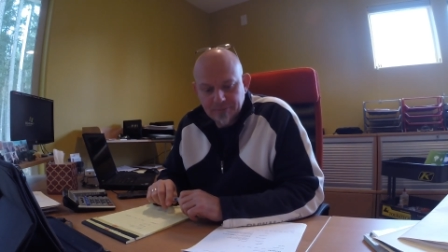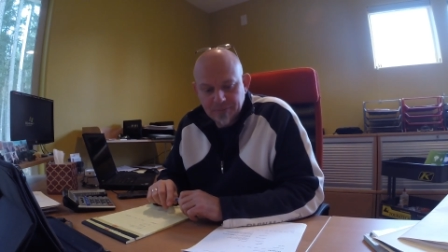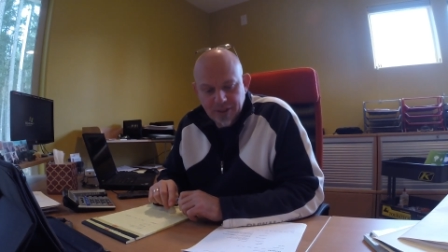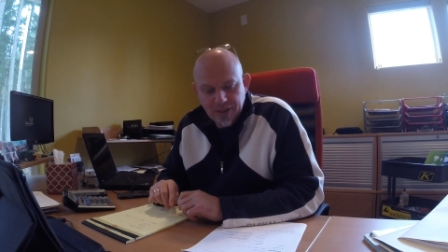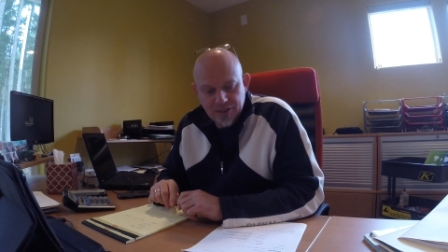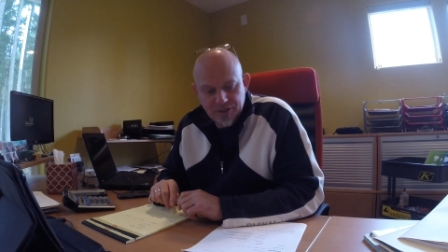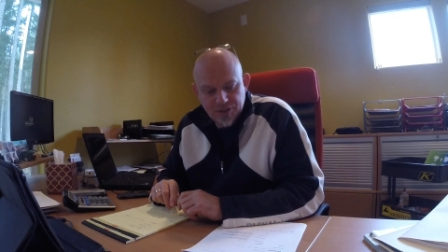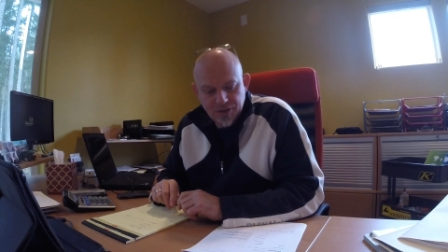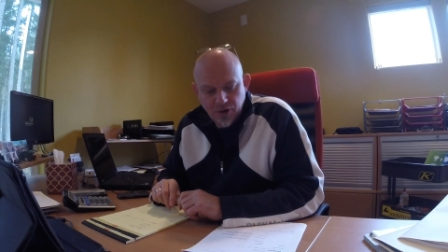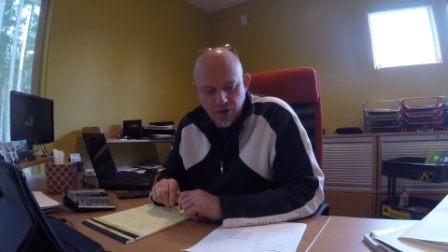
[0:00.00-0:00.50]

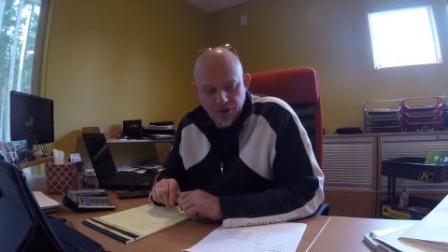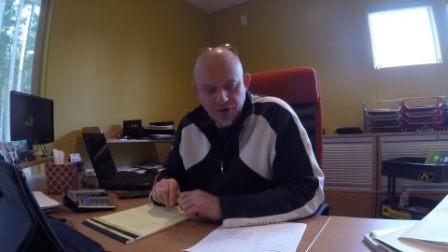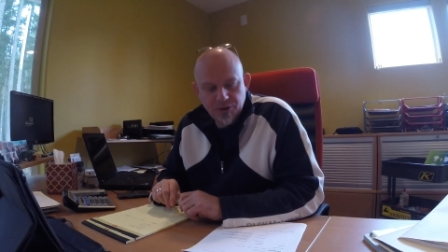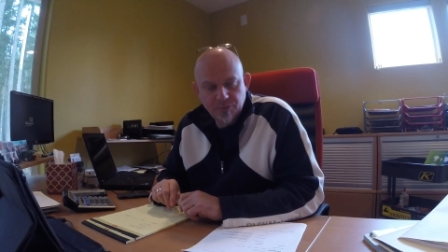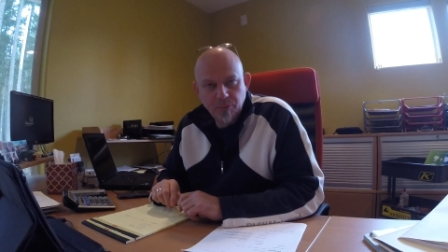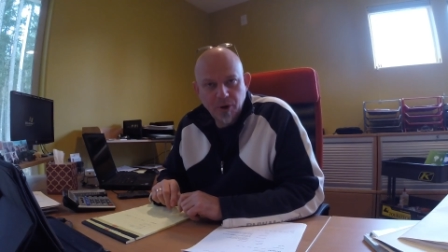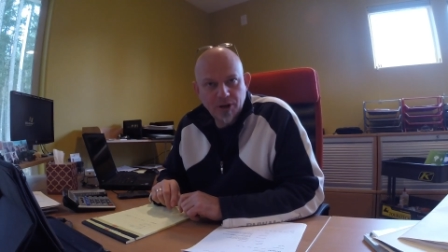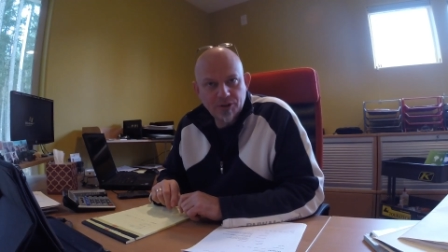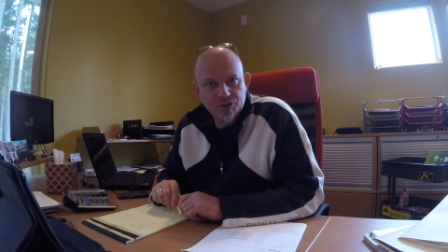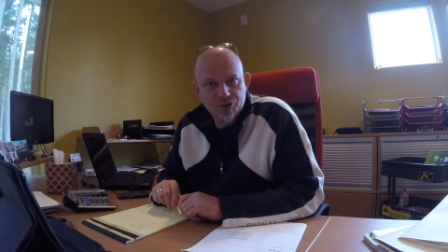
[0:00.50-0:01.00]
It's an
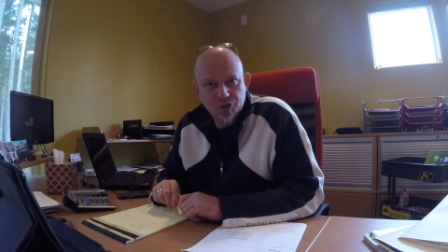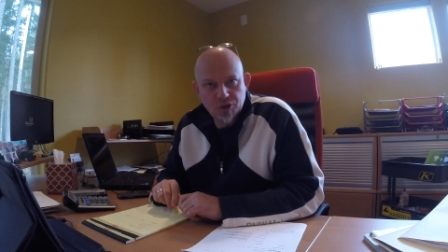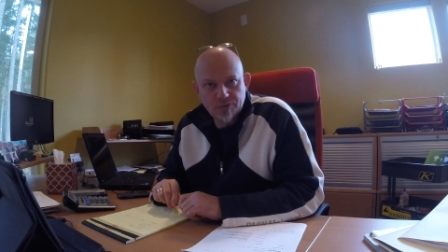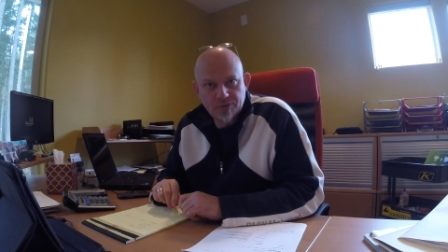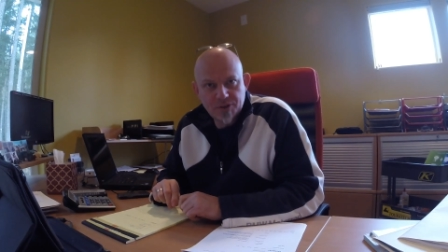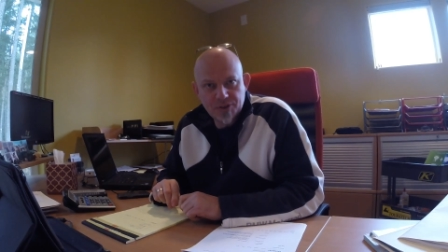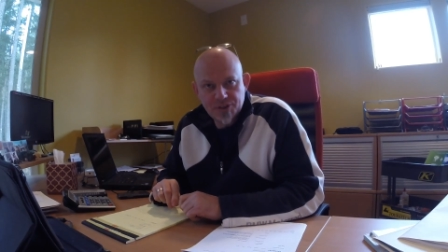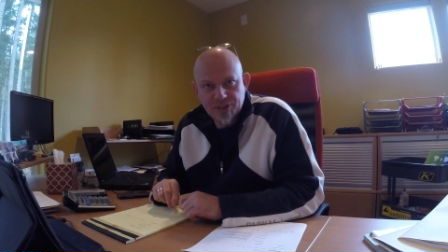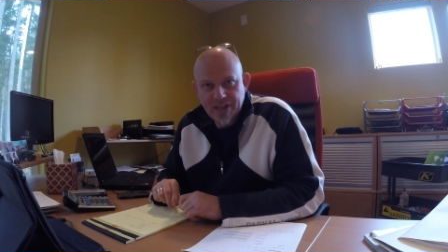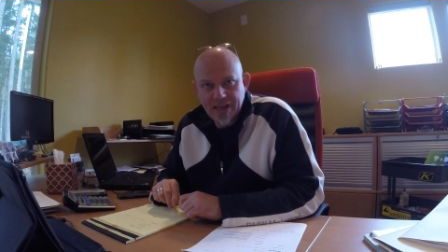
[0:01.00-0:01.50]
on-demand
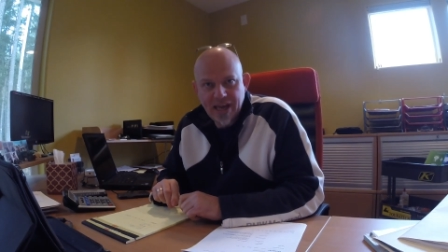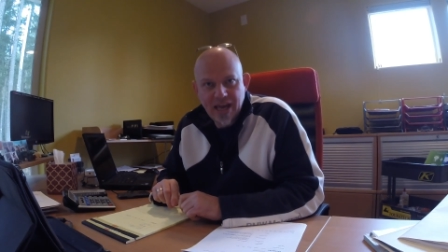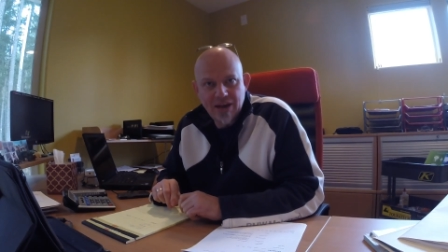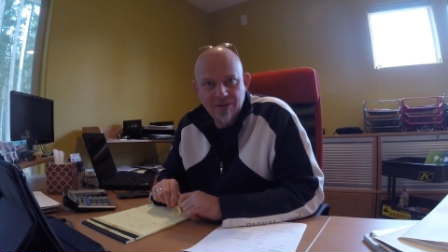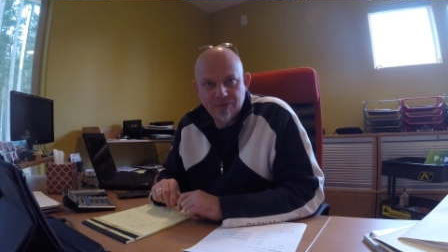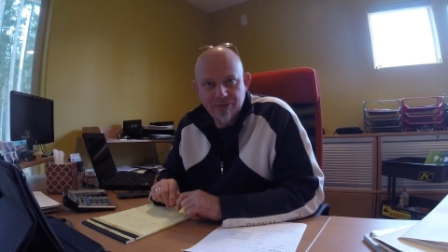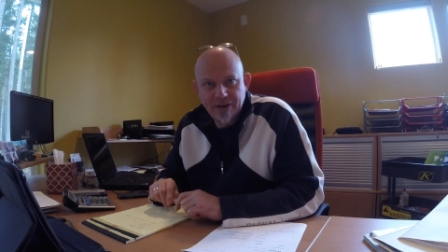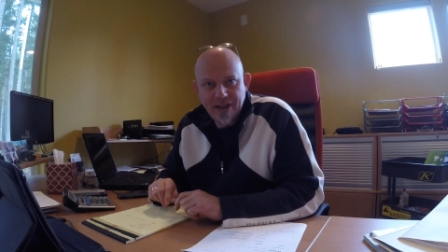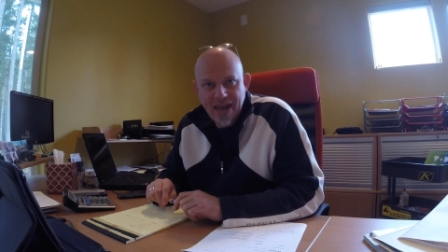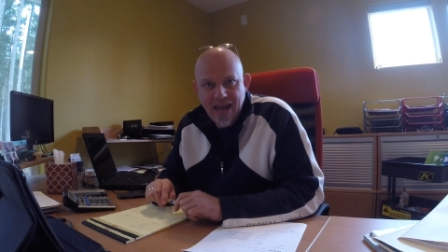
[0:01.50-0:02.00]
service. They
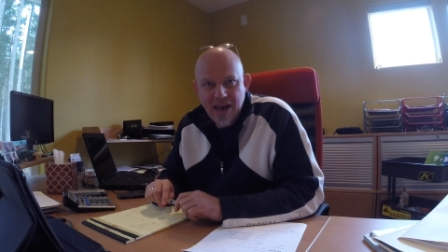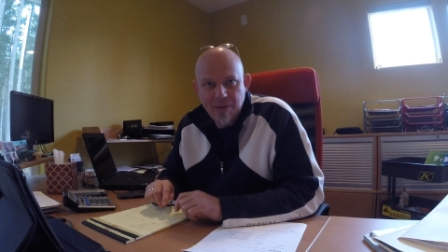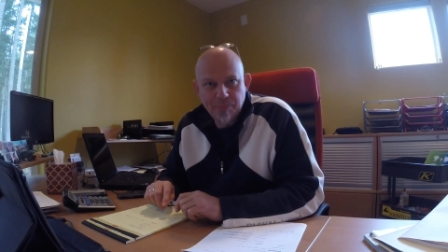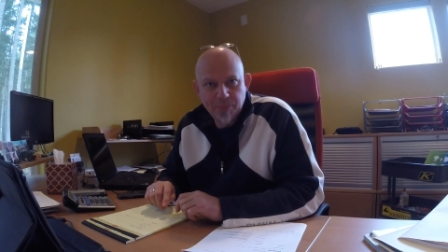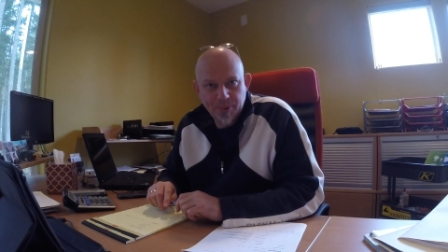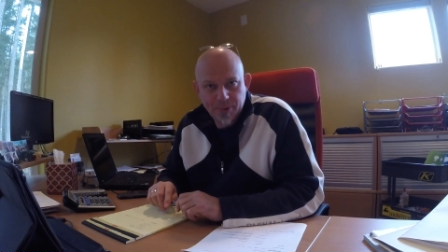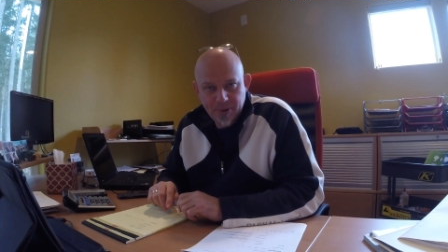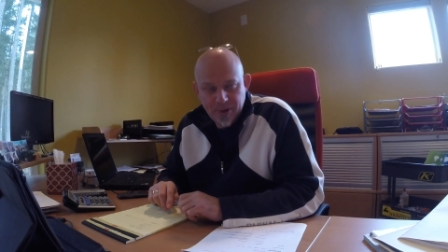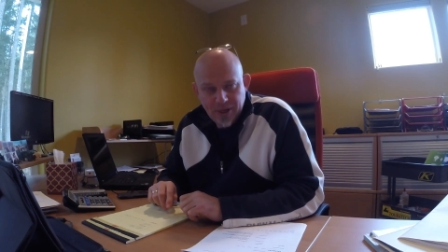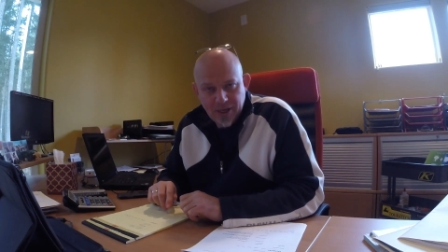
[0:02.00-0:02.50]
have an
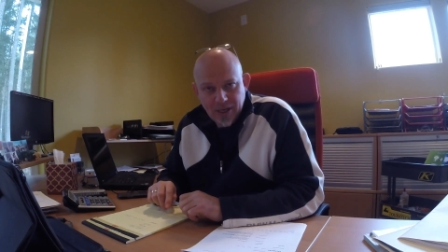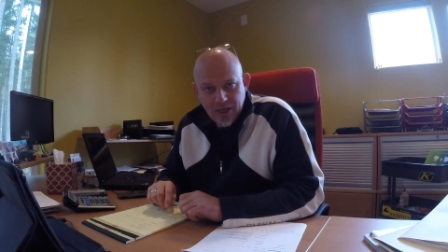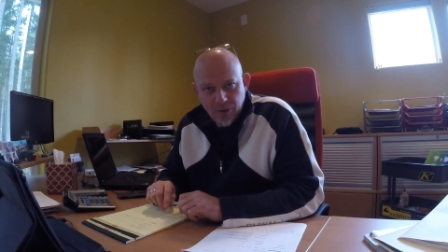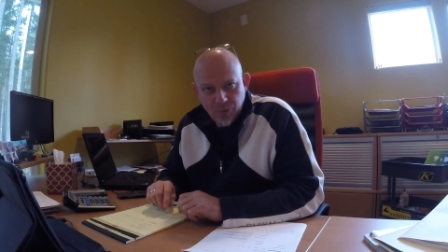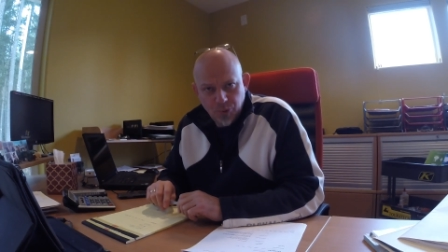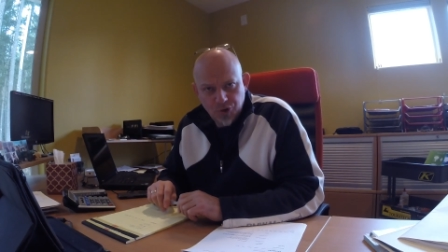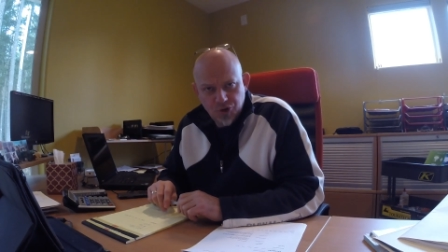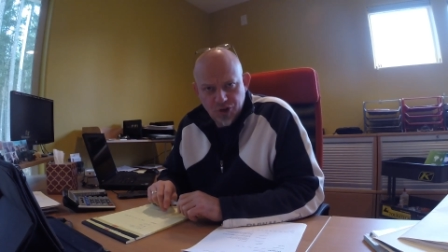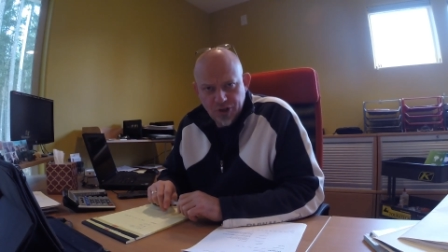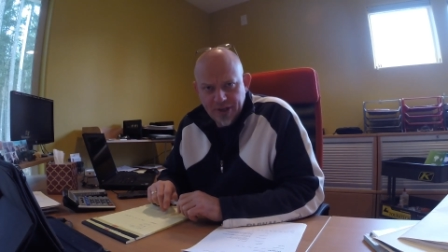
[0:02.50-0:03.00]
app
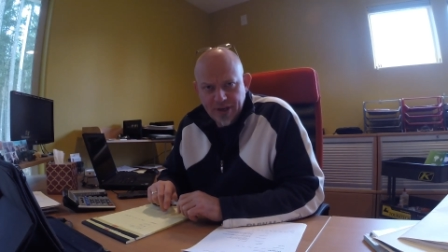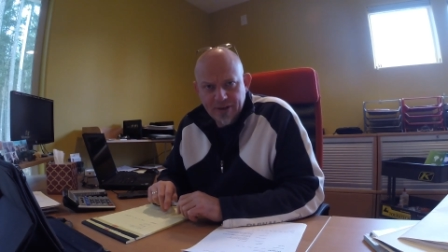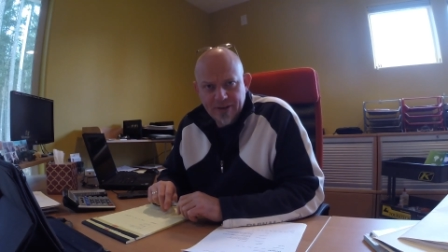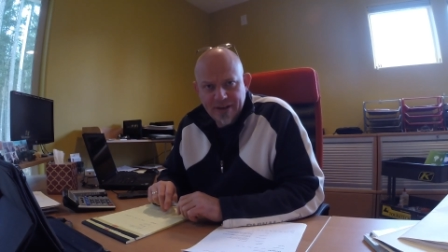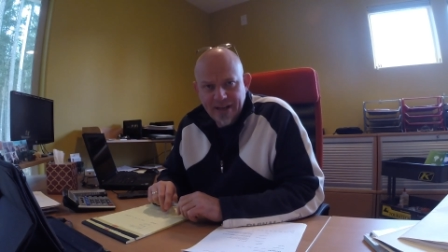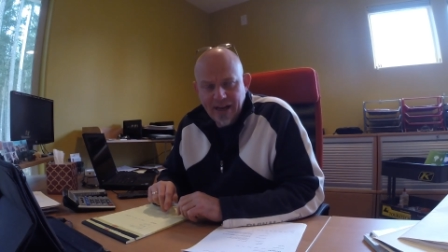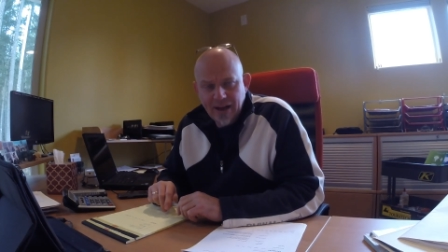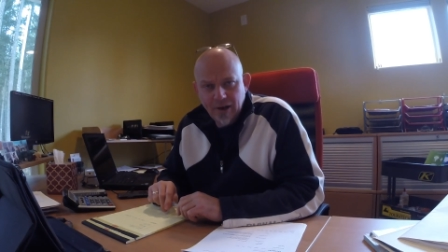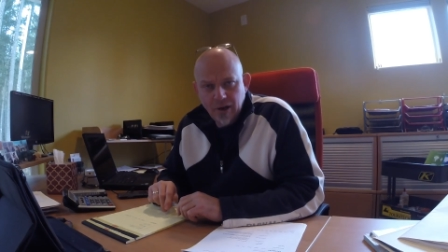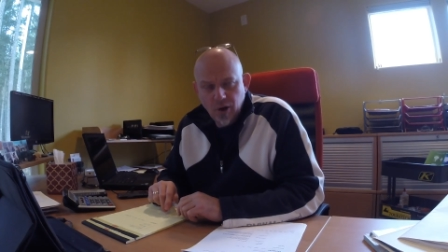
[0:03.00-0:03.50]
which you can
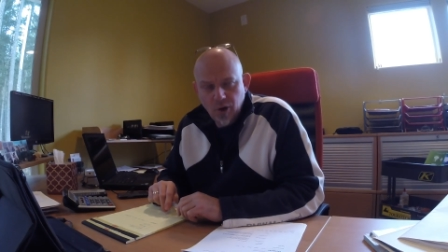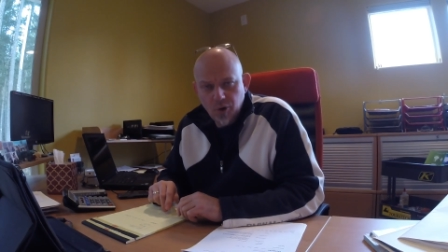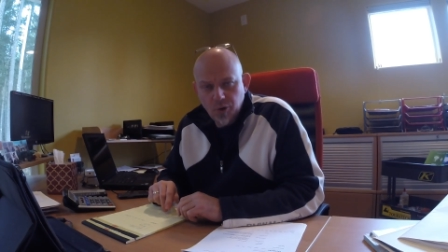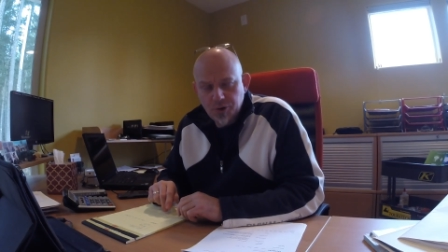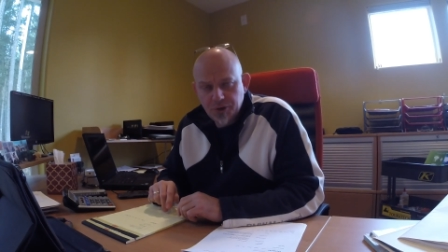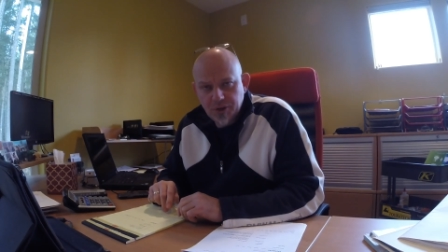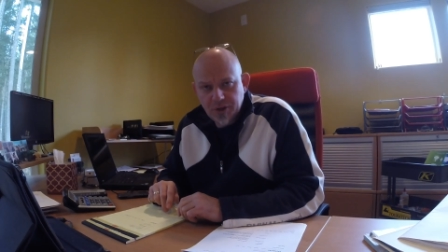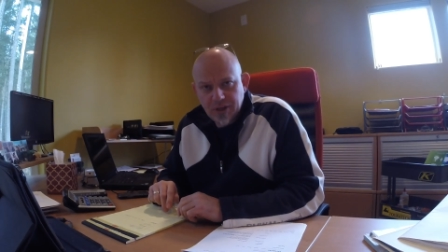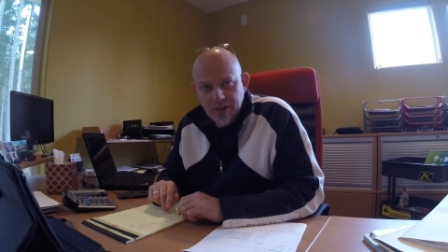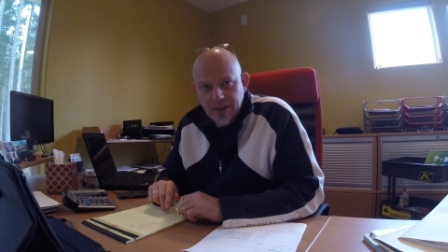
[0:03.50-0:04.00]

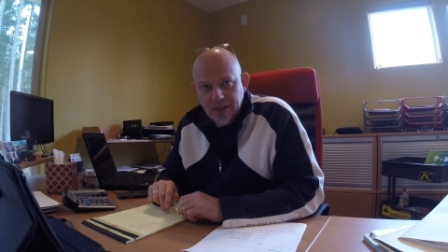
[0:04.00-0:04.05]
download,